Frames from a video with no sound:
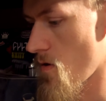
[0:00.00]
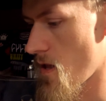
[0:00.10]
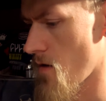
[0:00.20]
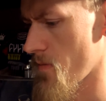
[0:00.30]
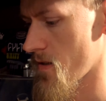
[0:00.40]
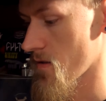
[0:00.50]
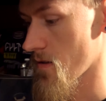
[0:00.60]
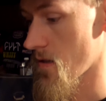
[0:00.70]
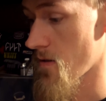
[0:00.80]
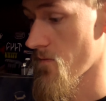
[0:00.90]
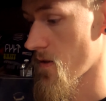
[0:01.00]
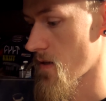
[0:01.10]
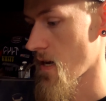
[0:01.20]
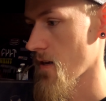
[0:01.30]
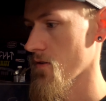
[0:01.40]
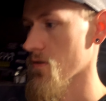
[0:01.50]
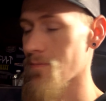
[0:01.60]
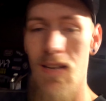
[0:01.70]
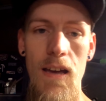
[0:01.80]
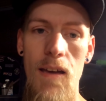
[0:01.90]
allow me to give the tires
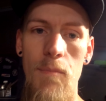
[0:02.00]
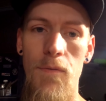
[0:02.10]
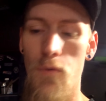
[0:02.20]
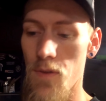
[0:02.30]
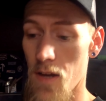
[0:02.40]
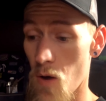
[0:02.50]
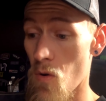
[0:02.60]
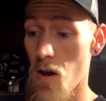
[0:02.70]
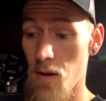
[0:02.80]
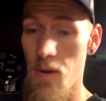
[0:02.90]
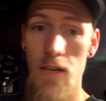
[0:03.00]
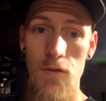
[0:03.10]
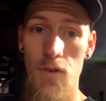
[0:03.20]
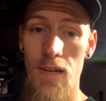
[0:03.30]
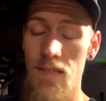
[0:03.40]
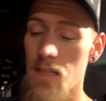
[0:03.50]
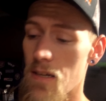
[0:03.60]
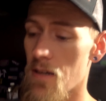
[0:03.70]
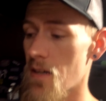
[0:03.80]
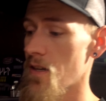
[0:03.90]
some time before they go on to make sure they're gonna
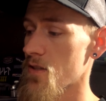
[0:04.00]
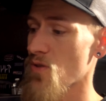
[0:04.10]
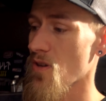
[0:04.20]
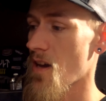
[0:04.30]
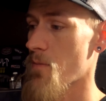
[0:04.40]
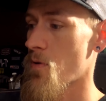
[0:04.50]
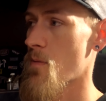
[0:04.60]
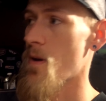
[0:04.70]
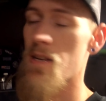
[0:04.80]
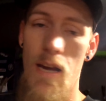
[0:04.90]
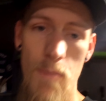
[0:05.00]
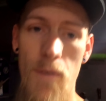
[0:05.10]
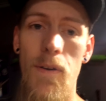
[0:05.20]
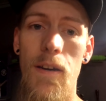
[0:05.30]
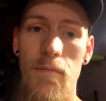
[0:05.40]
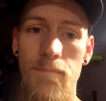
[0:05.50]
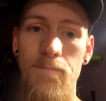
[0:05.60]
seat. So I'm gonna put them on, take them off again.